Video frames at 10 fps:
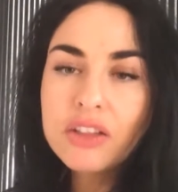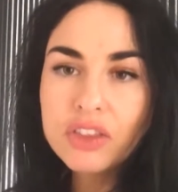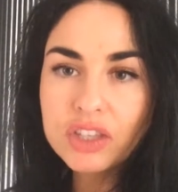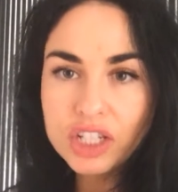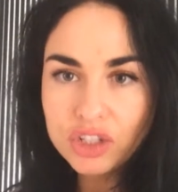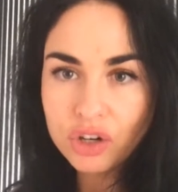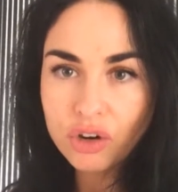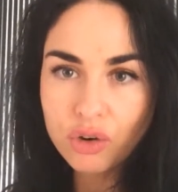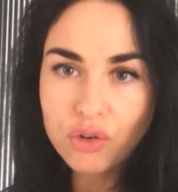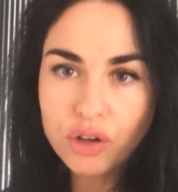Then the teacher
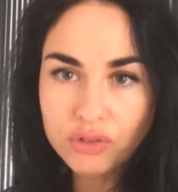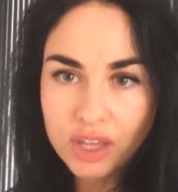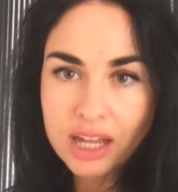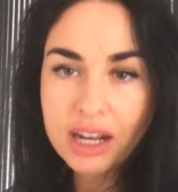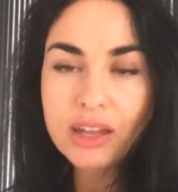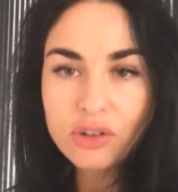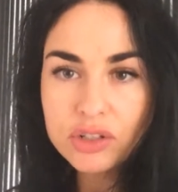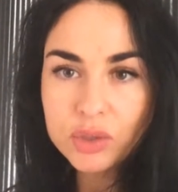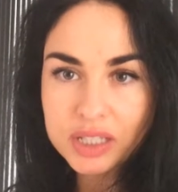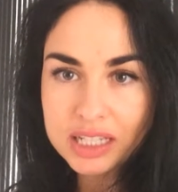can go around then and
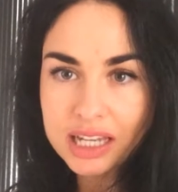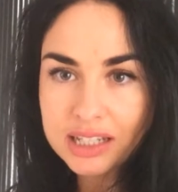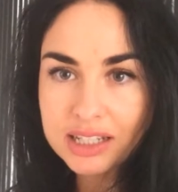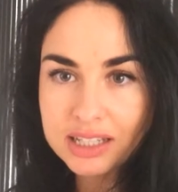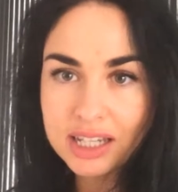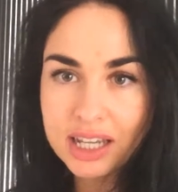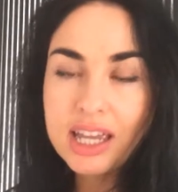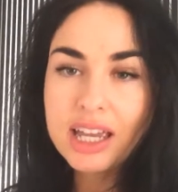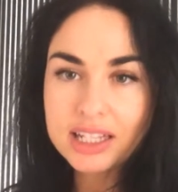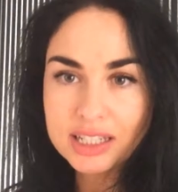also assess to see,
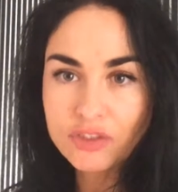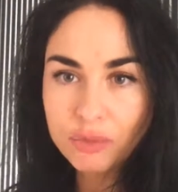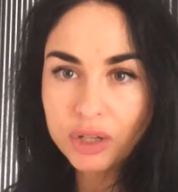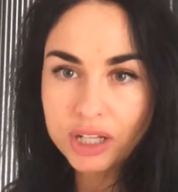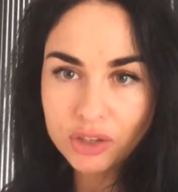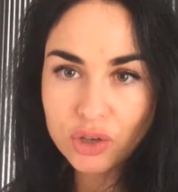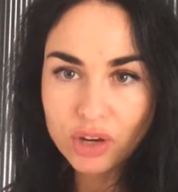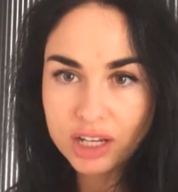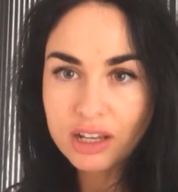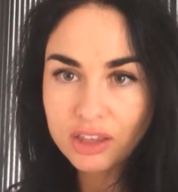is everybody in the
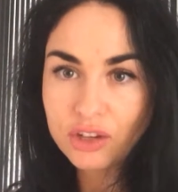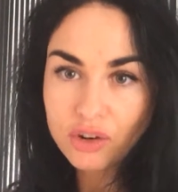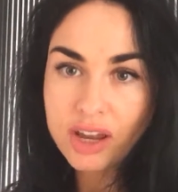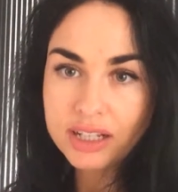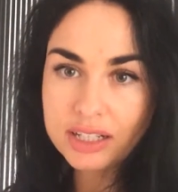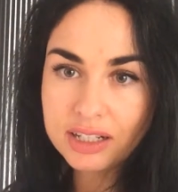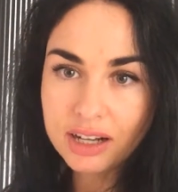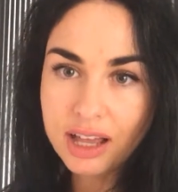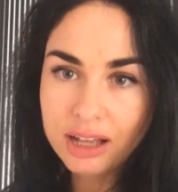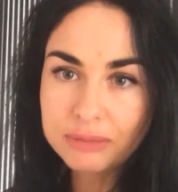correct
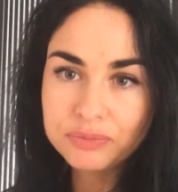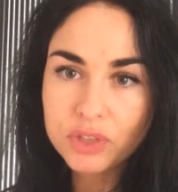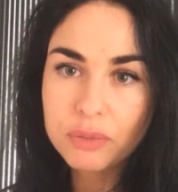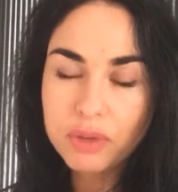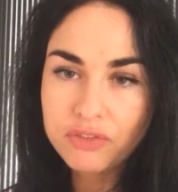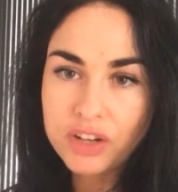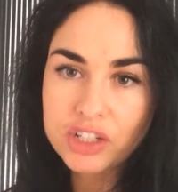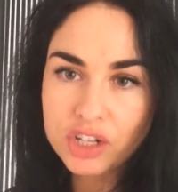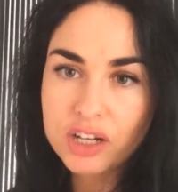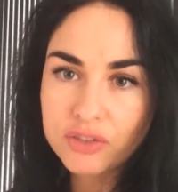little
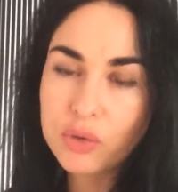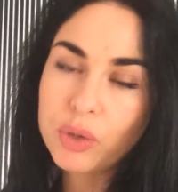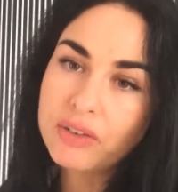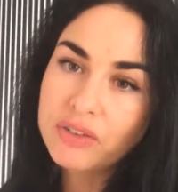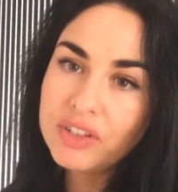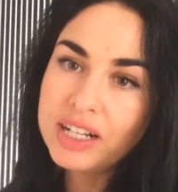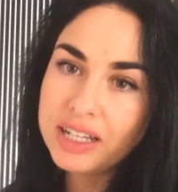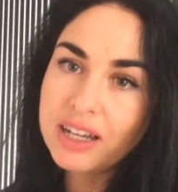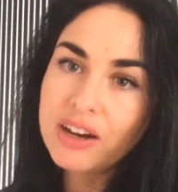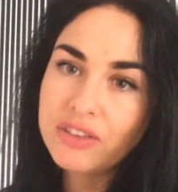flashcard for whatever feeling
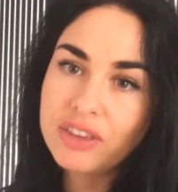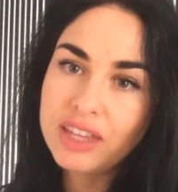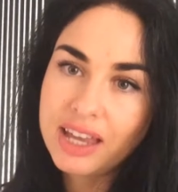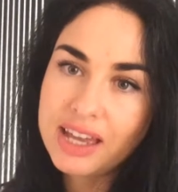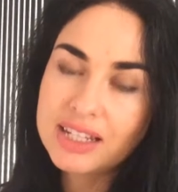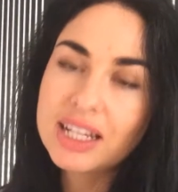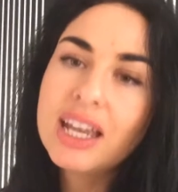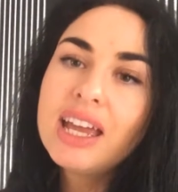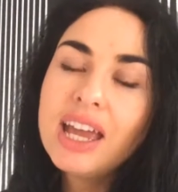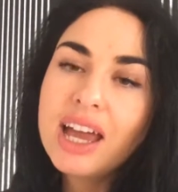card that they had.
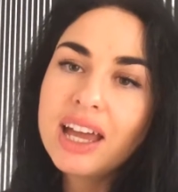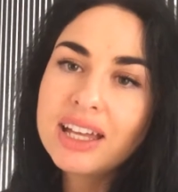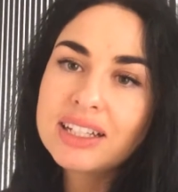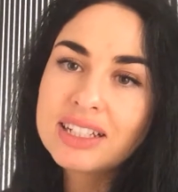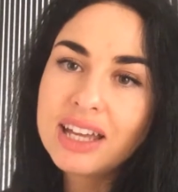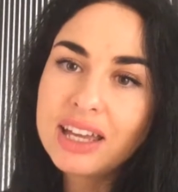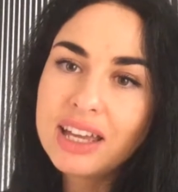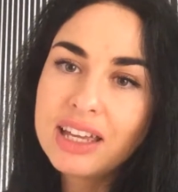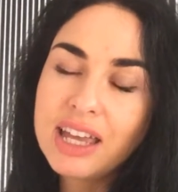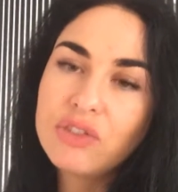And
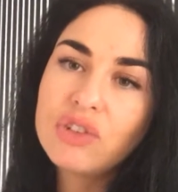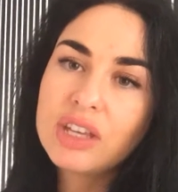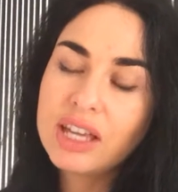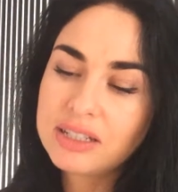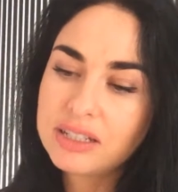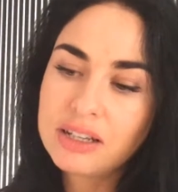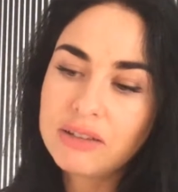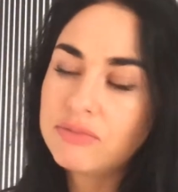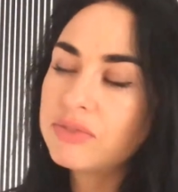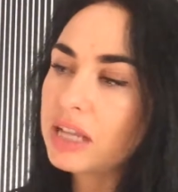again, you can get
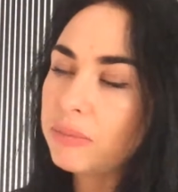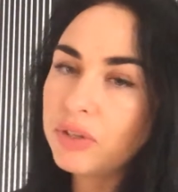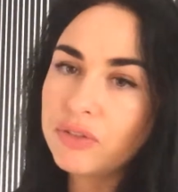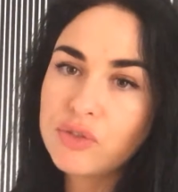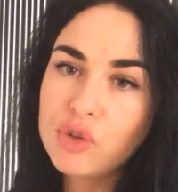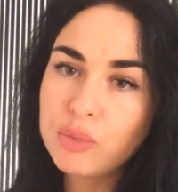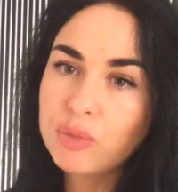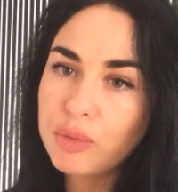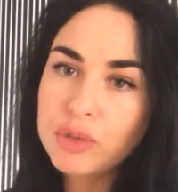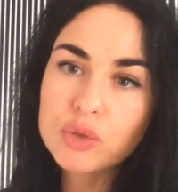a sample of a few
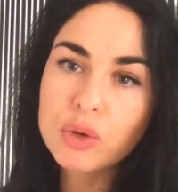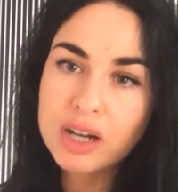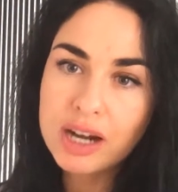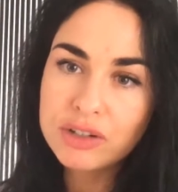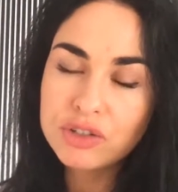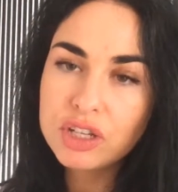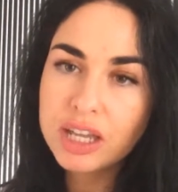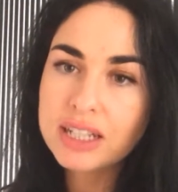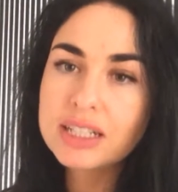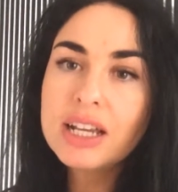pupils, what card did you
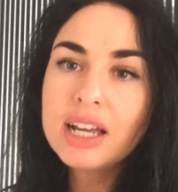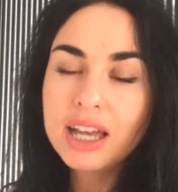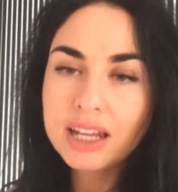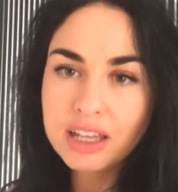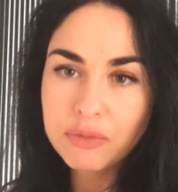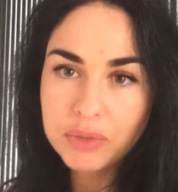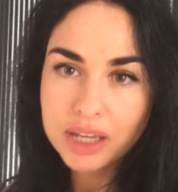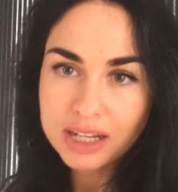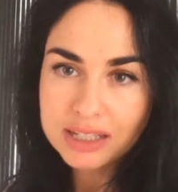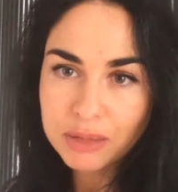get, and give me
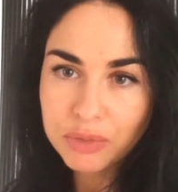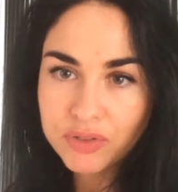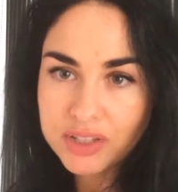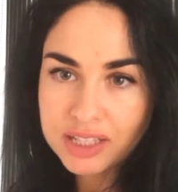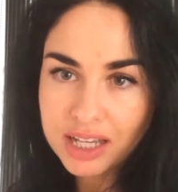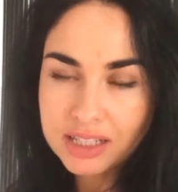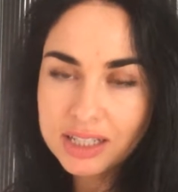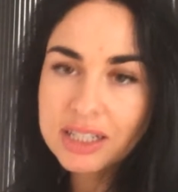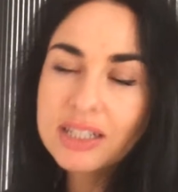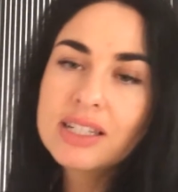an example of a
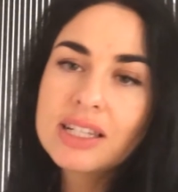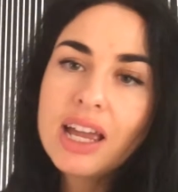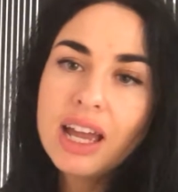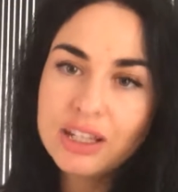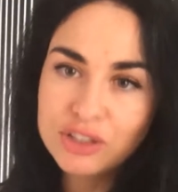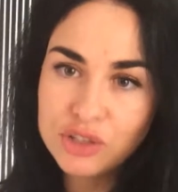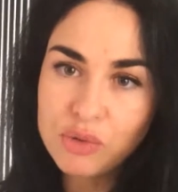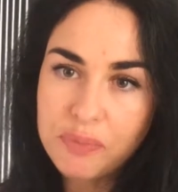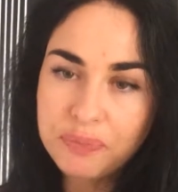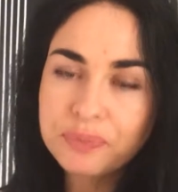sentence, and so
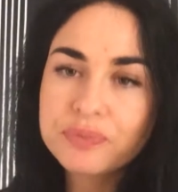on.